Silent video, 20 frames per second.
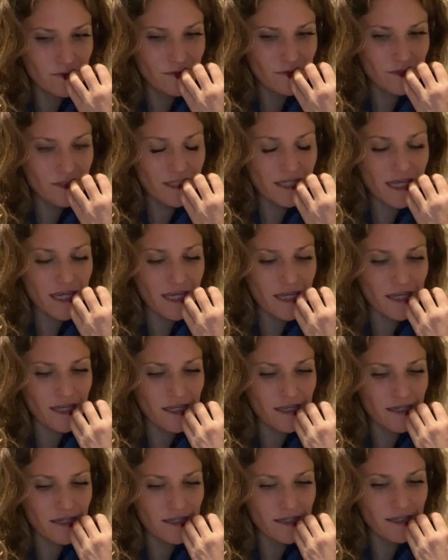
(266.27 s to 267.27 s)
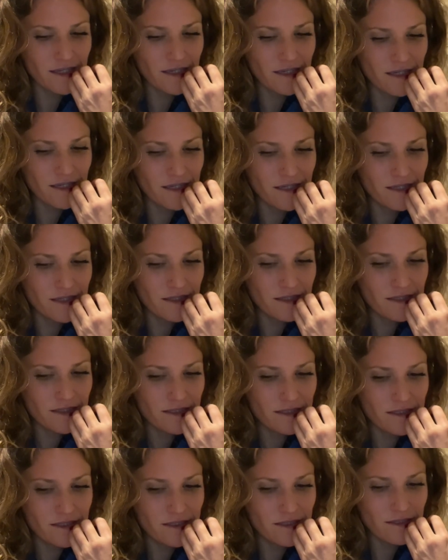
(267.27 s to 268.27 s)
It's like,
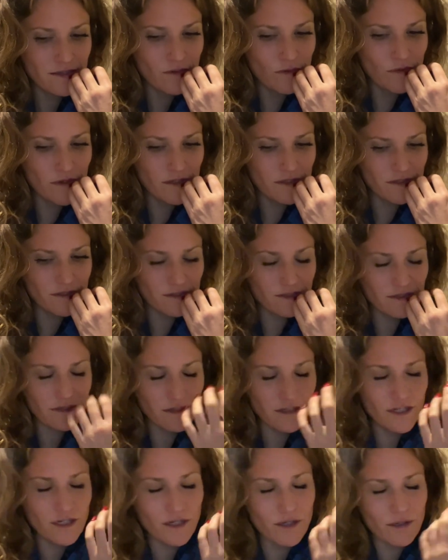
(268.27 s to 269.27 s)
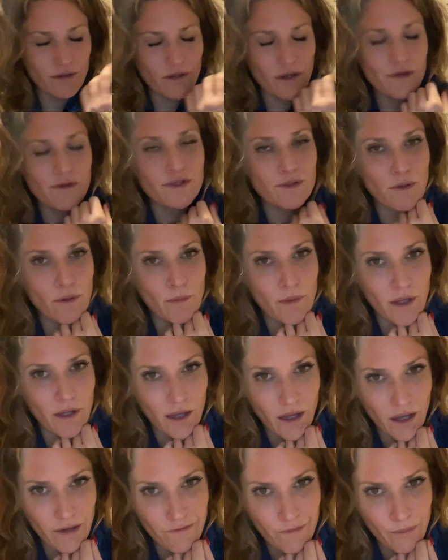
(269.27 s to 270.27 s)
or, you know, go swimming,
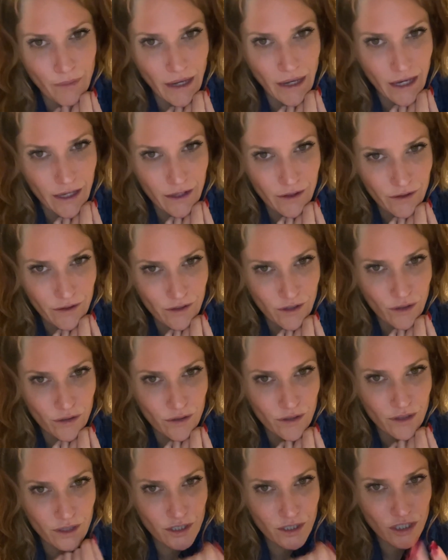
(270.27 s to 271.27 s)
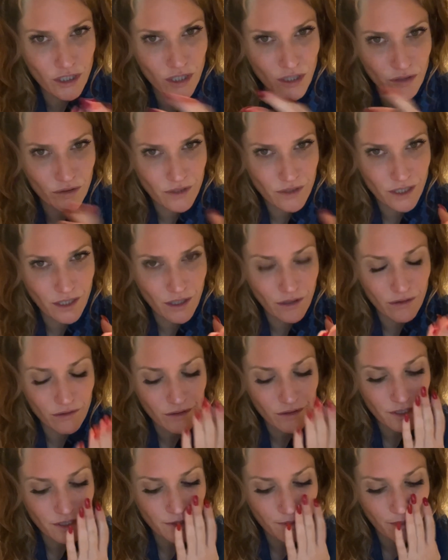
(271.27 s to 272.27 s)
have a bath, go to the jacuzzi, go to
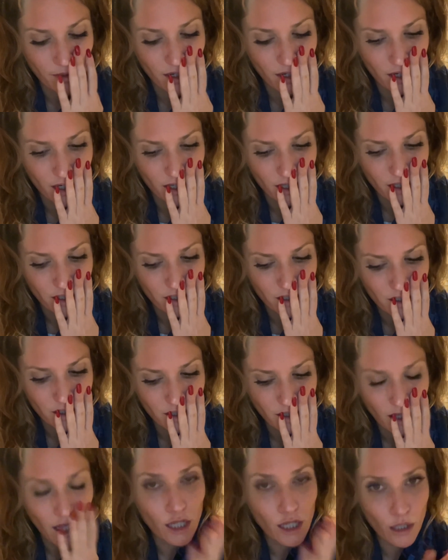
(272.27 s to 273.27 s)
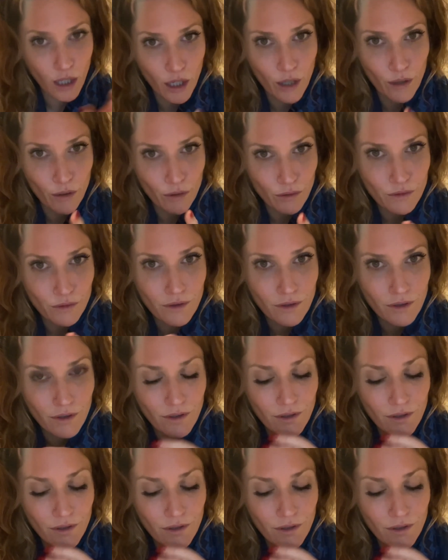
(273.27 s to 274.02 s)
the spa alone.